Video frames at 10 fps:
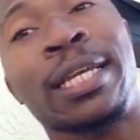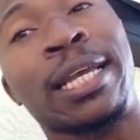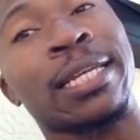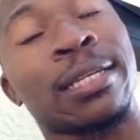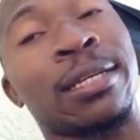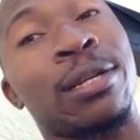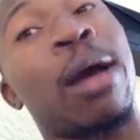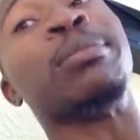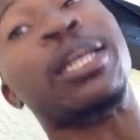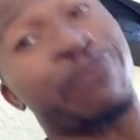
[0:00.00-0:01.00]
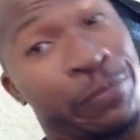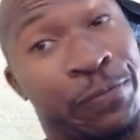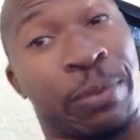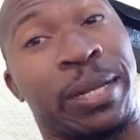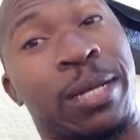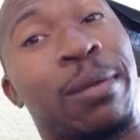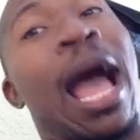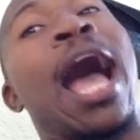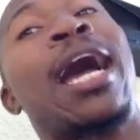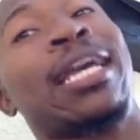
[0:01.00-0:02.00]
You know, I'm different from them.
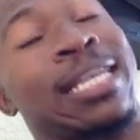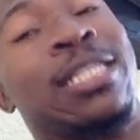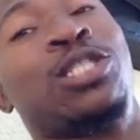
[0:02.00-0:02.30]
I can